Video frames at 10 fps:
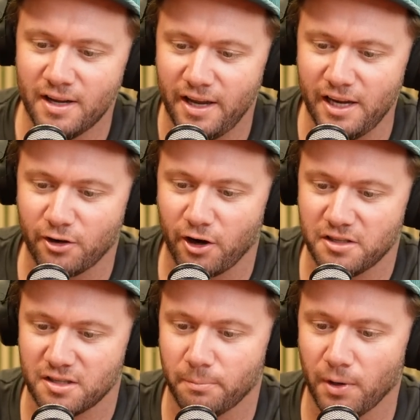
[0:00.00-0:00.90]

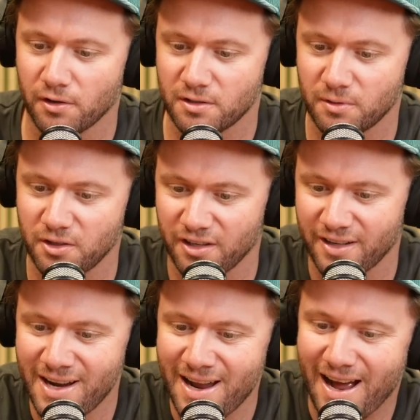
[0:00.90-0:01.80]
Increase the bonds. We've got
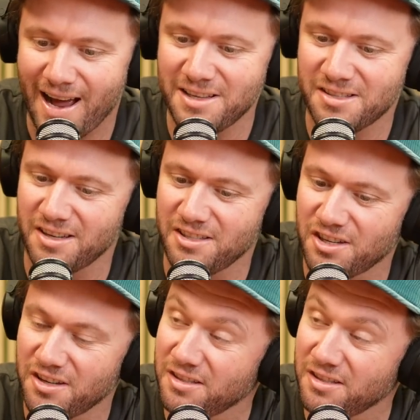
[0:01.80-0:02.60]
ACG